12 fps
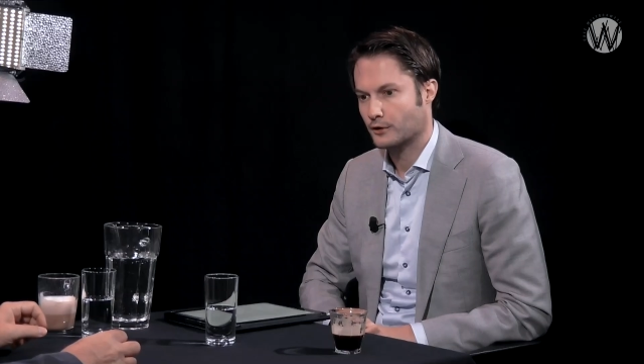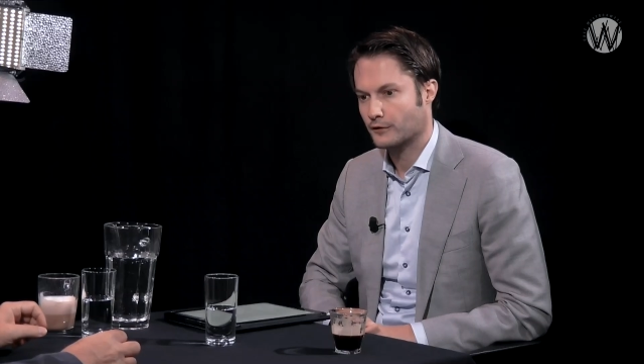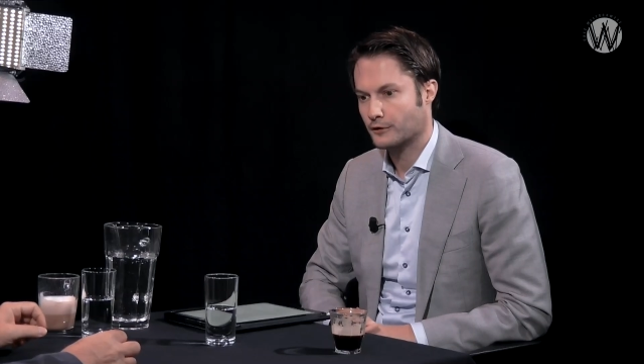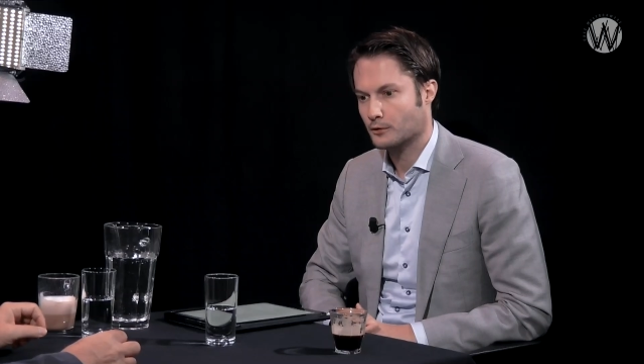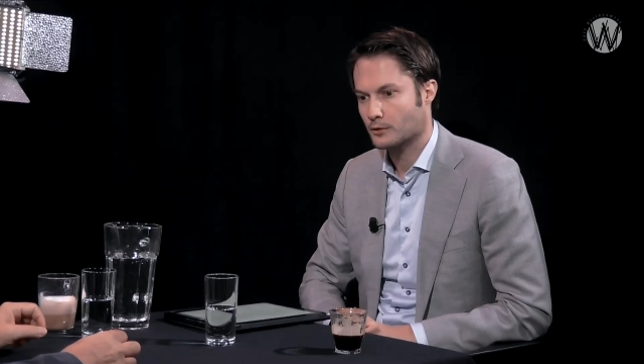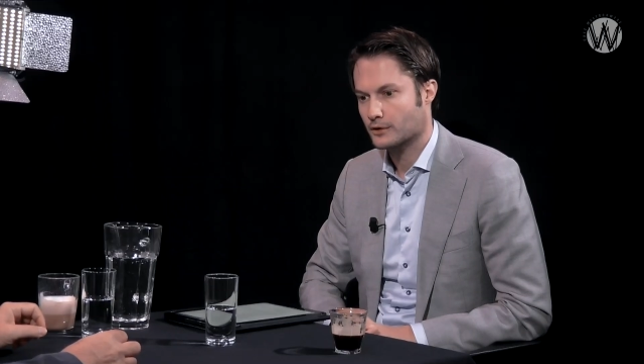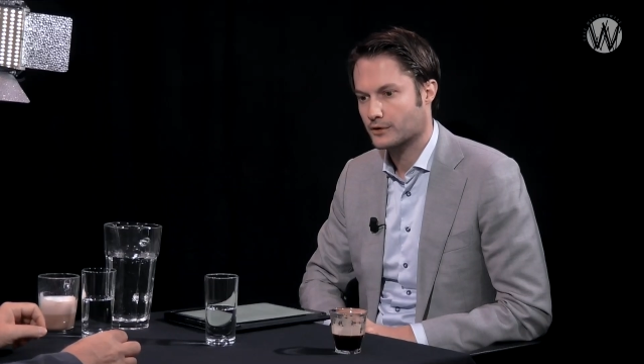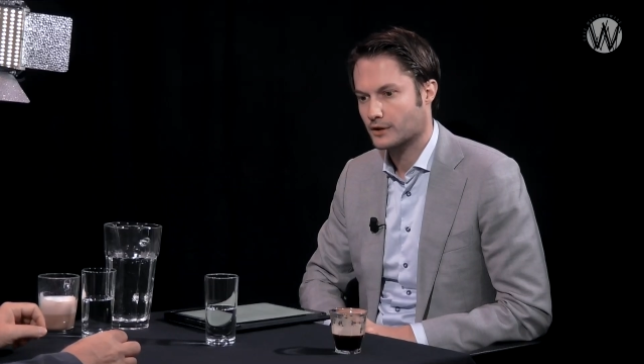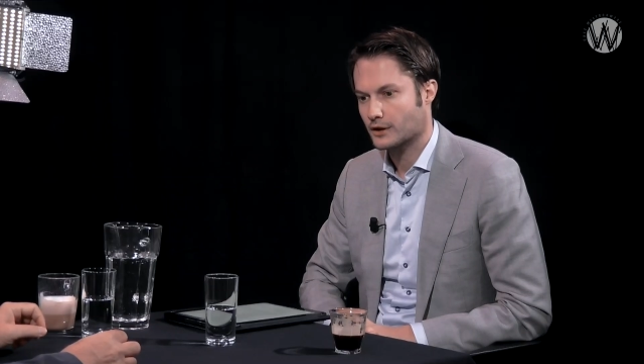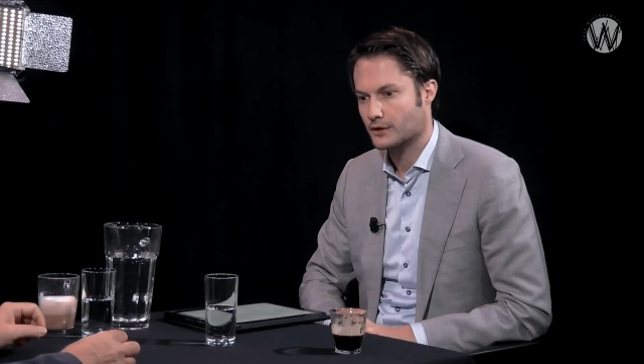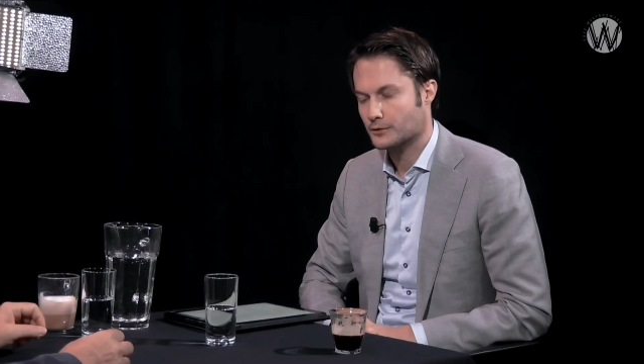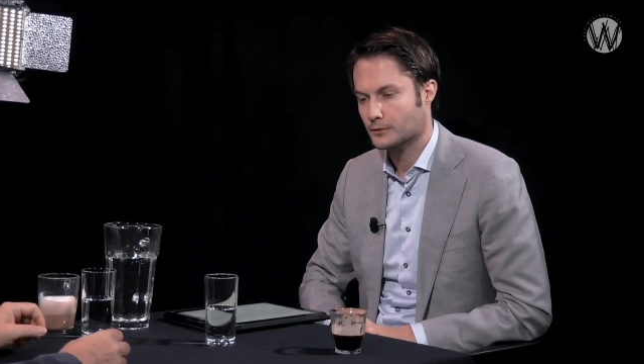the viewers
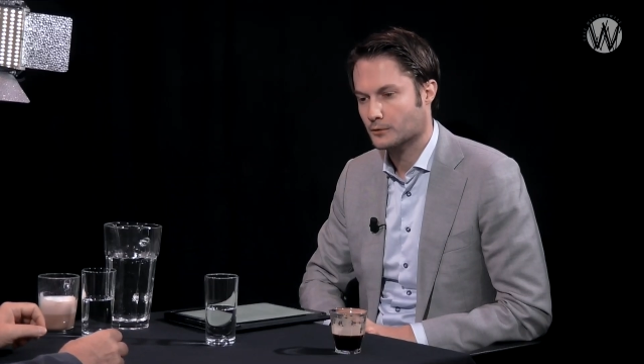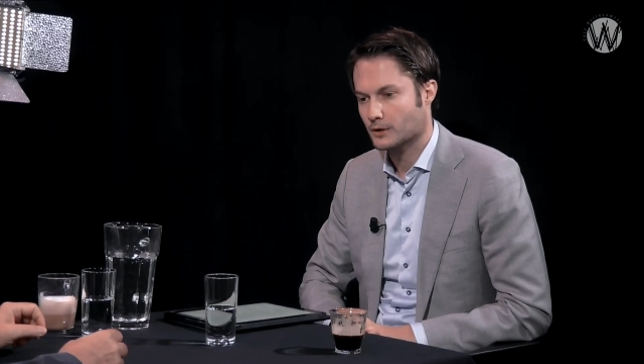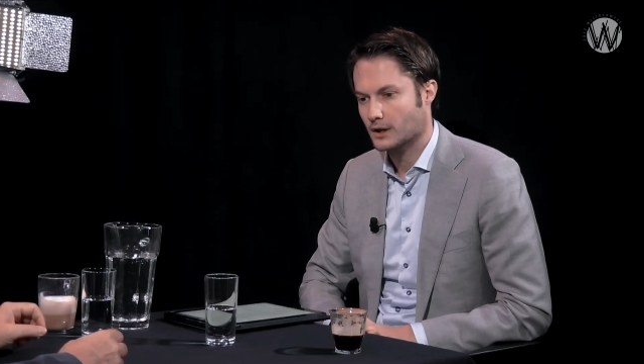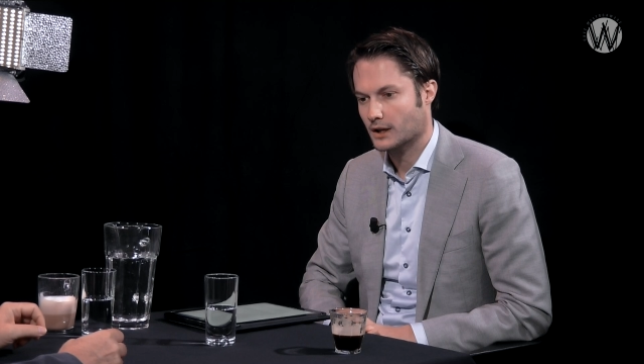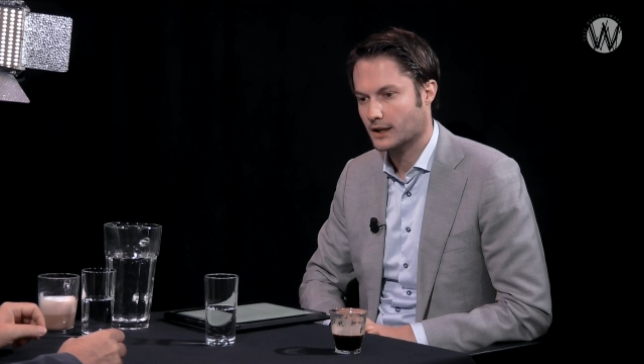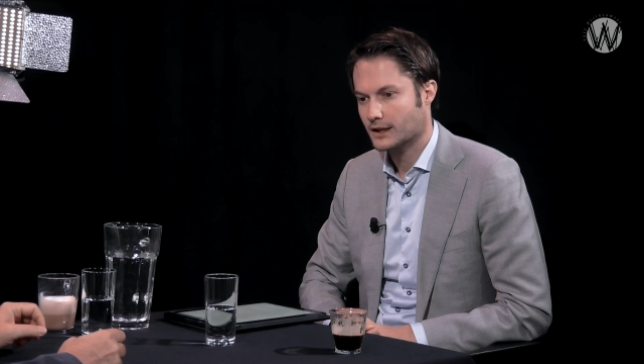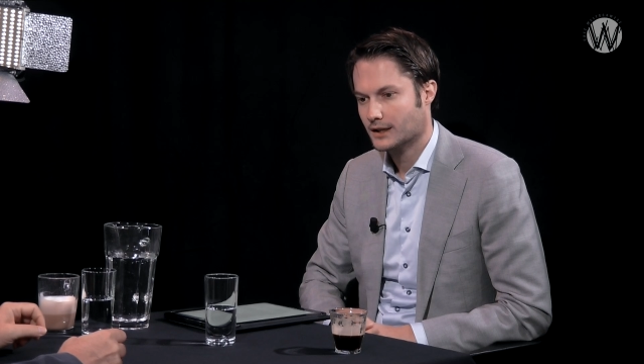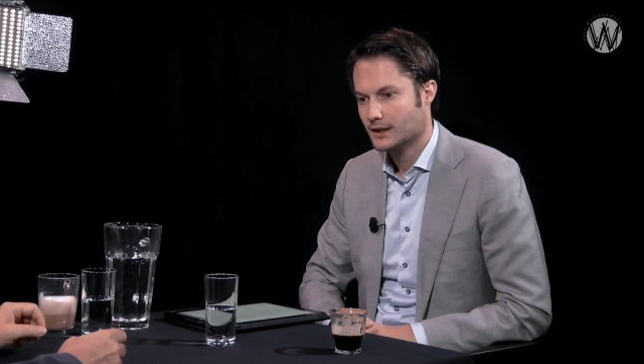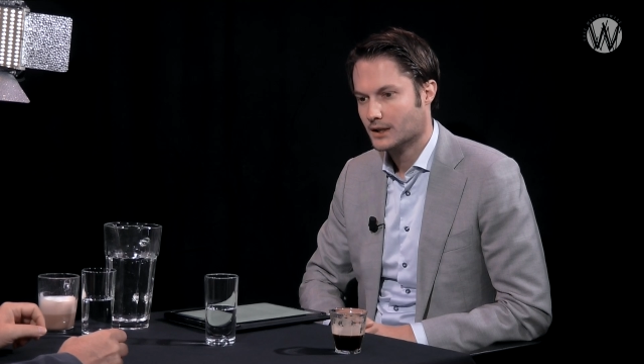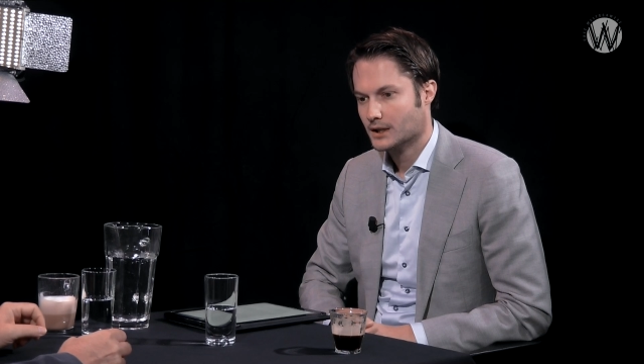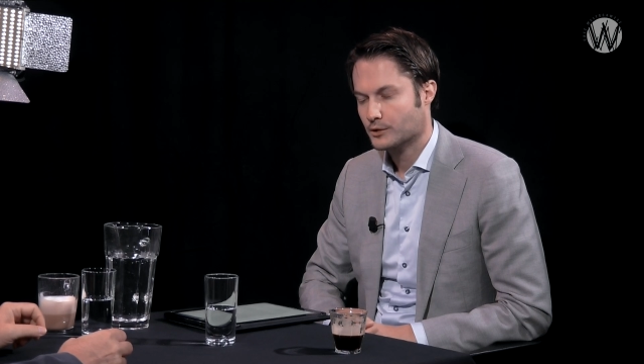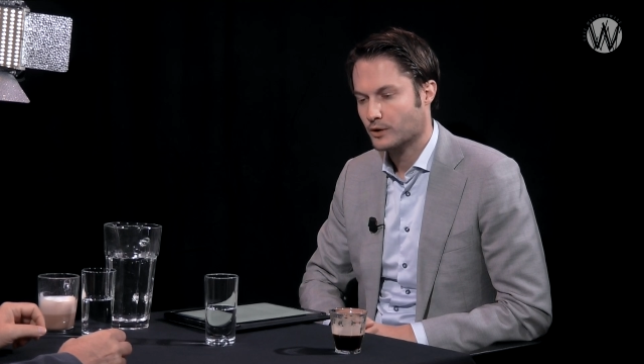to
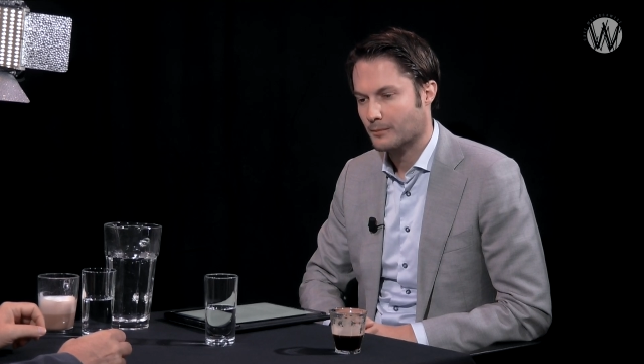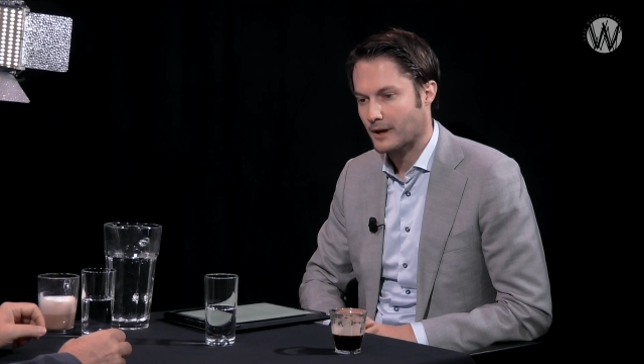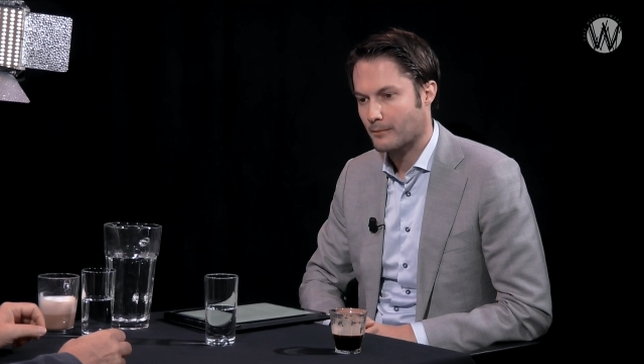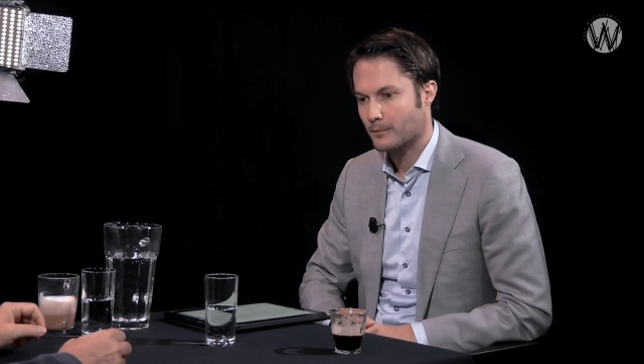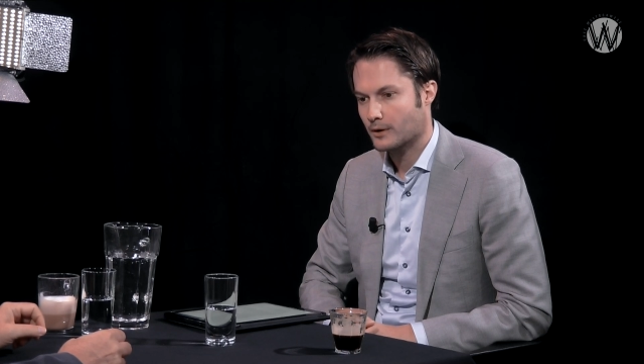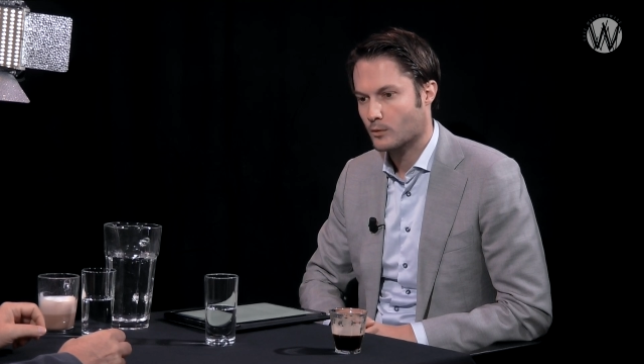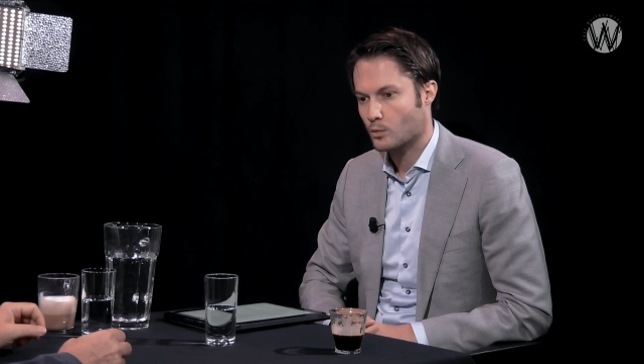remember,